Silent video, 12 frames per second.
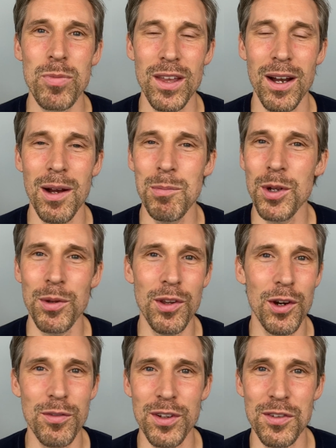I'm not
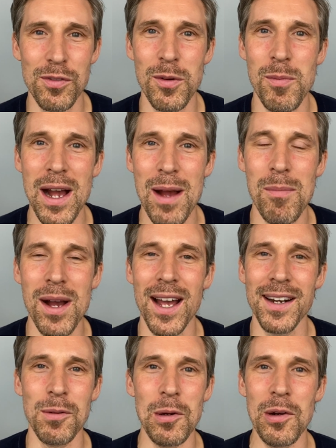nervous for
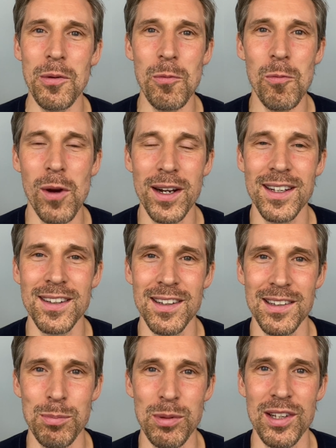Batman winning
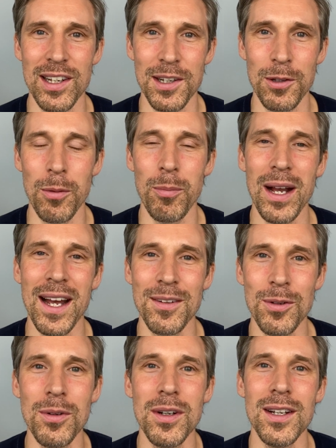this particular
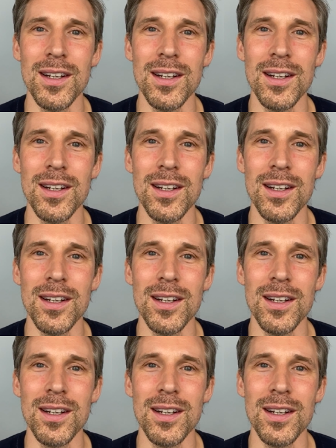battle.